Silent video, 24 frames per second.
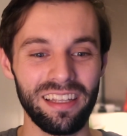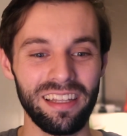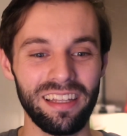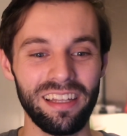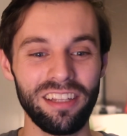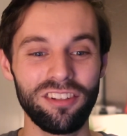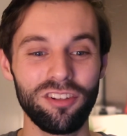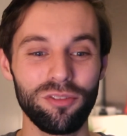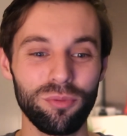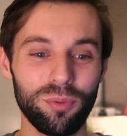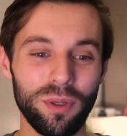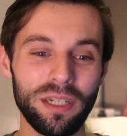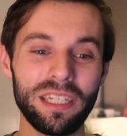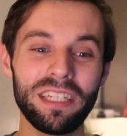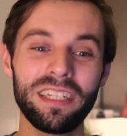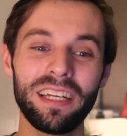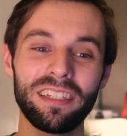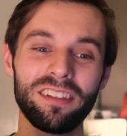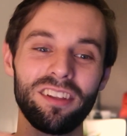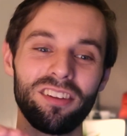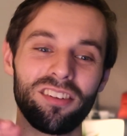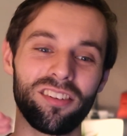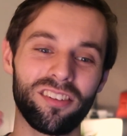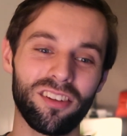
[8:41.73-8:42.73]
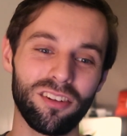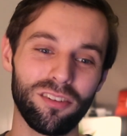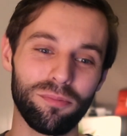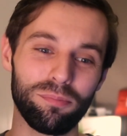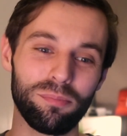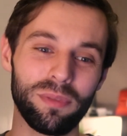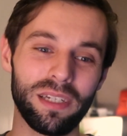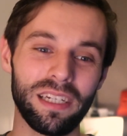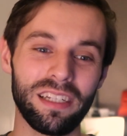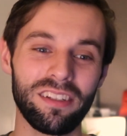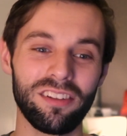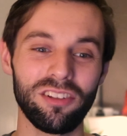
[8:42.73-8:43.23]
this is where you get to
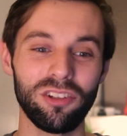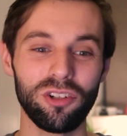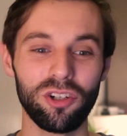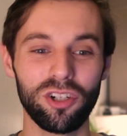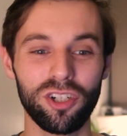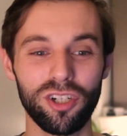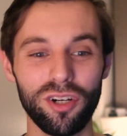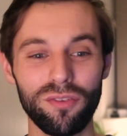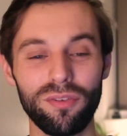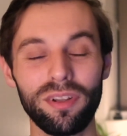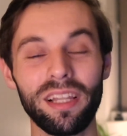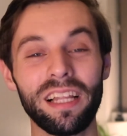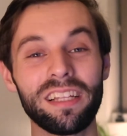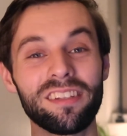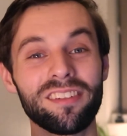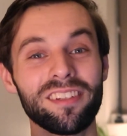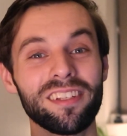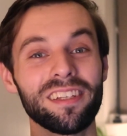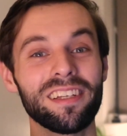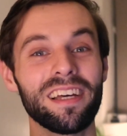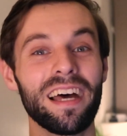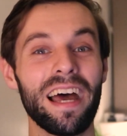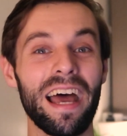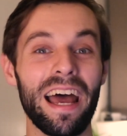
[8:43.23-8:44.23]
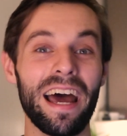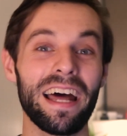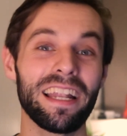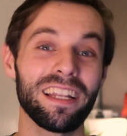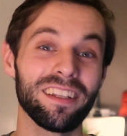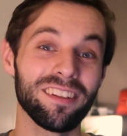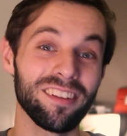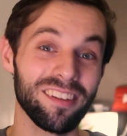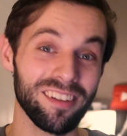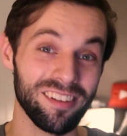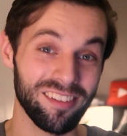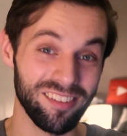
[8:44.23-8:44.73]
submit your cover letter
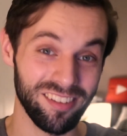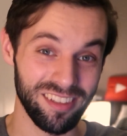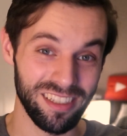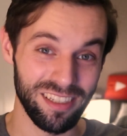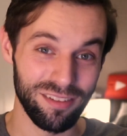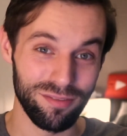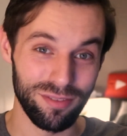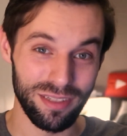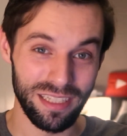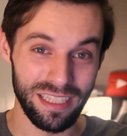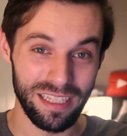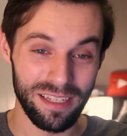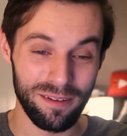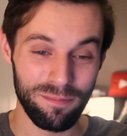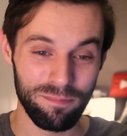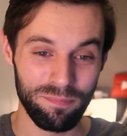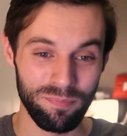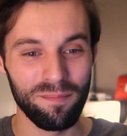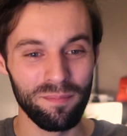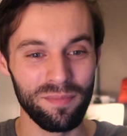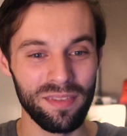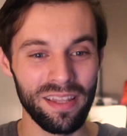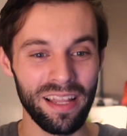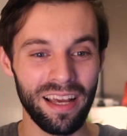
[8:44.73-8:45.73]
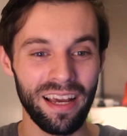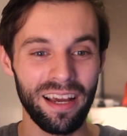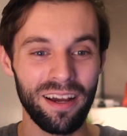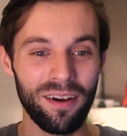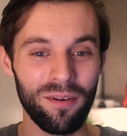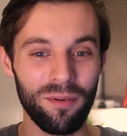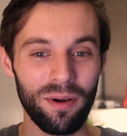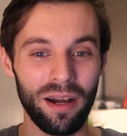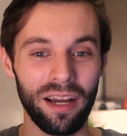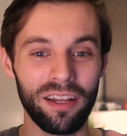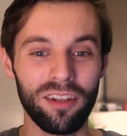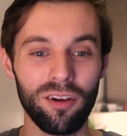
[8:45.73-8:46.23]
and CV.
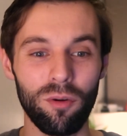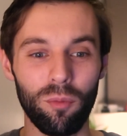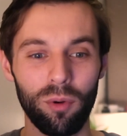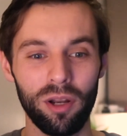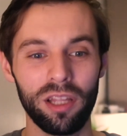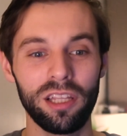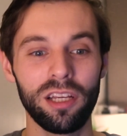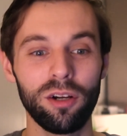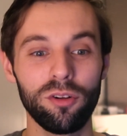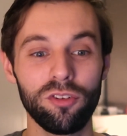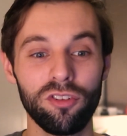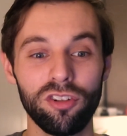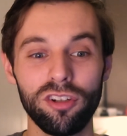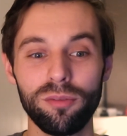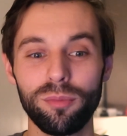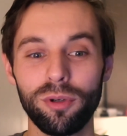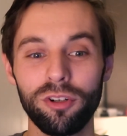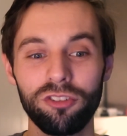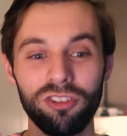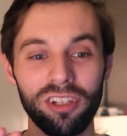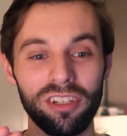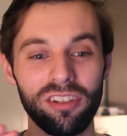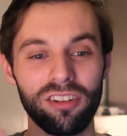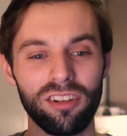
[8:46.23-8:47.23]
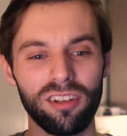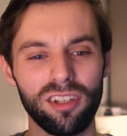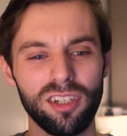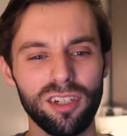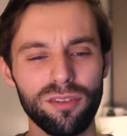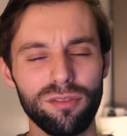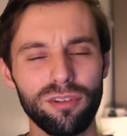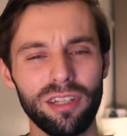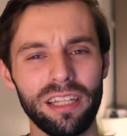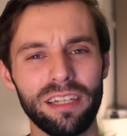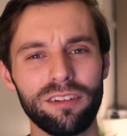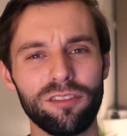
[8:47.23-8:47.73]
Now, I don't want to go too much into the
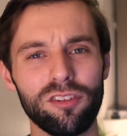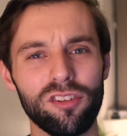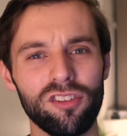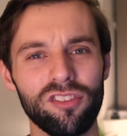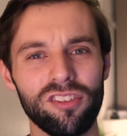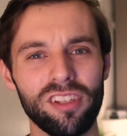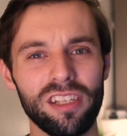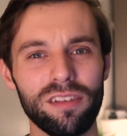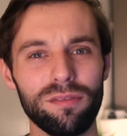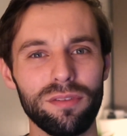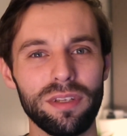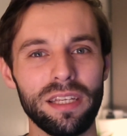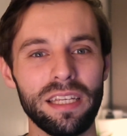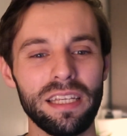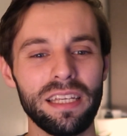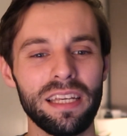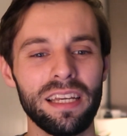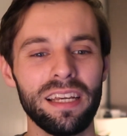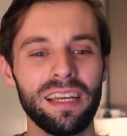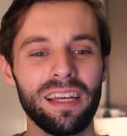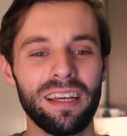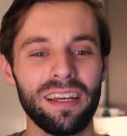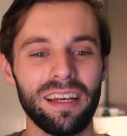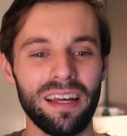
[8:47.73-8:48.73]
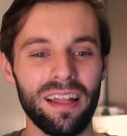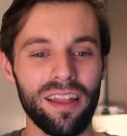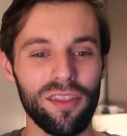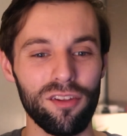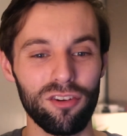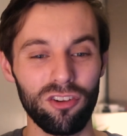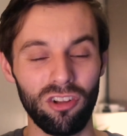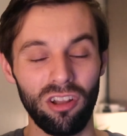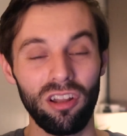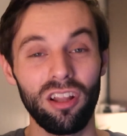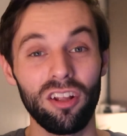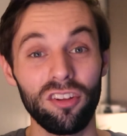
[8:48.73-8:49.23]
cover letter and CV.
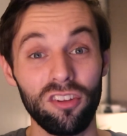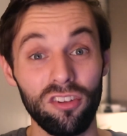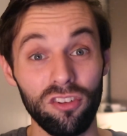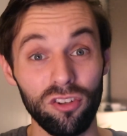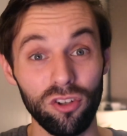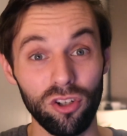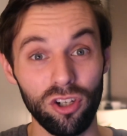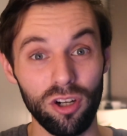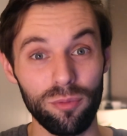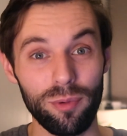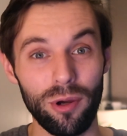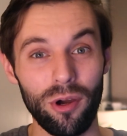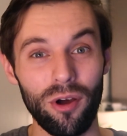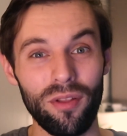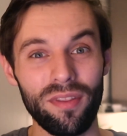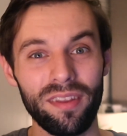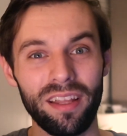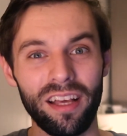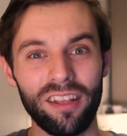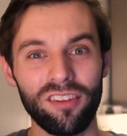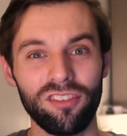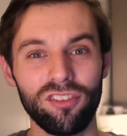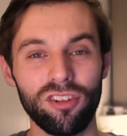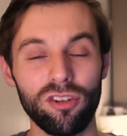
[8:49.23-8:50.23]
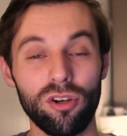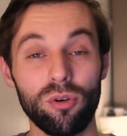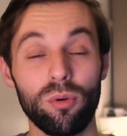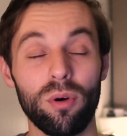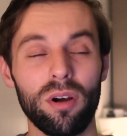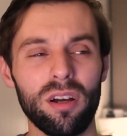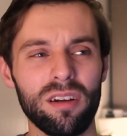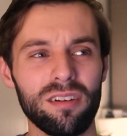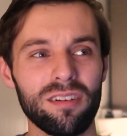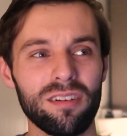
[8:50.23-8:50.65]
There's a lot to talk about on that, so